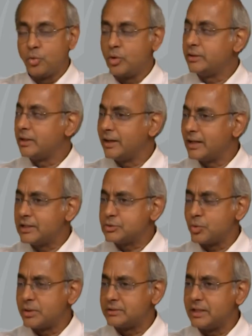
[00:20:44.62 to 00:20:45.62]
what they
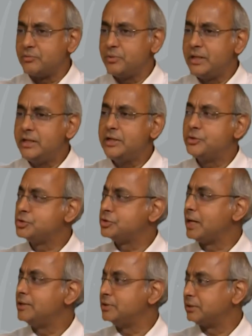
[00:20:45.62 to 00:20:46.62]
realized was that we need to
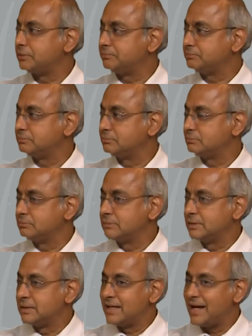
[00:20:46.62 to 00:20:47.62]
change it.
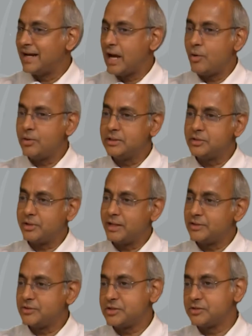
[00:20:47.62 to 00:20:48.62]
And how did that
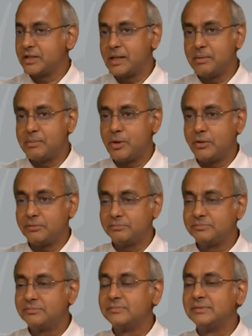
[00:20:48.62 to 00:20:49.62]
realization come
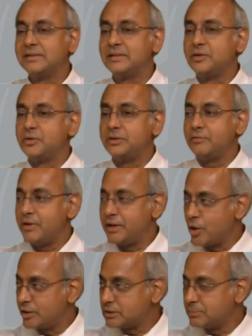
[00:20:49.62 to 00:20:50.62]
about? The
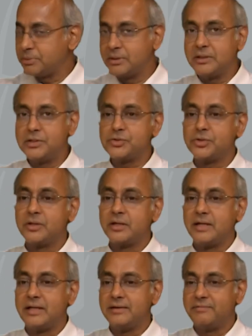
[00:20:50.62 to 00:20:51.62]
very entrepreneurs
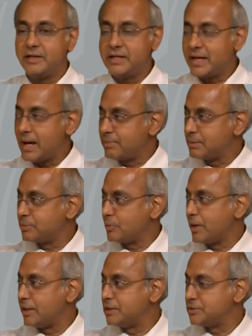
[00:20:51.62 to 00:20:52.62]
and the very capital
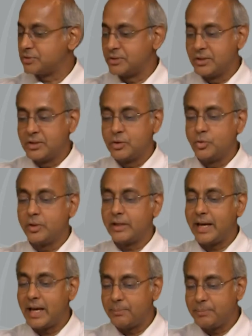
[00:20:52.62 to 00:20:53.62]
providers who
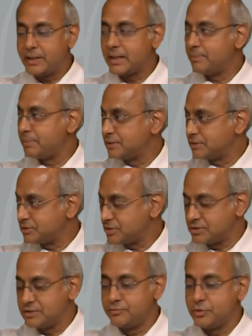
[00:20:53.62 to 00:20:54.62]
are helping companies such
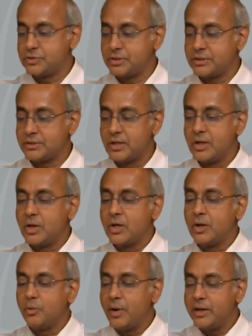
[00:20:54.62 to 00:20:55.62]
as Infosys
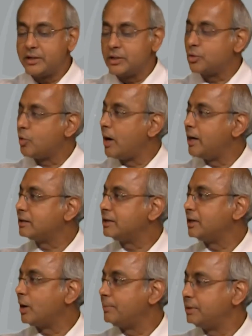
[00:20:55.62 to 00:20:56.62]
went and
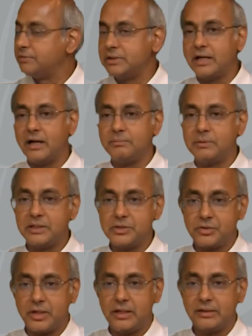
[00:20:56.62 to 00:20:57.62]
quietly lobbied with the government
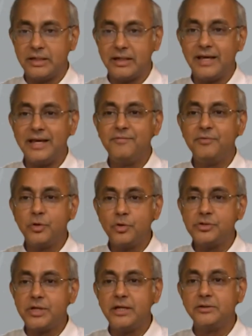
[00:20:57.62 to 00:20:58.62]
and saying that if we
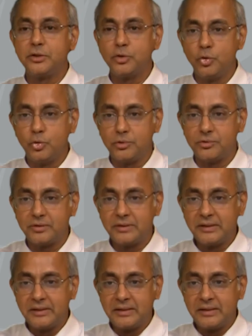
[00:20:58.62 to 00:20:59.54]
don't change the rules,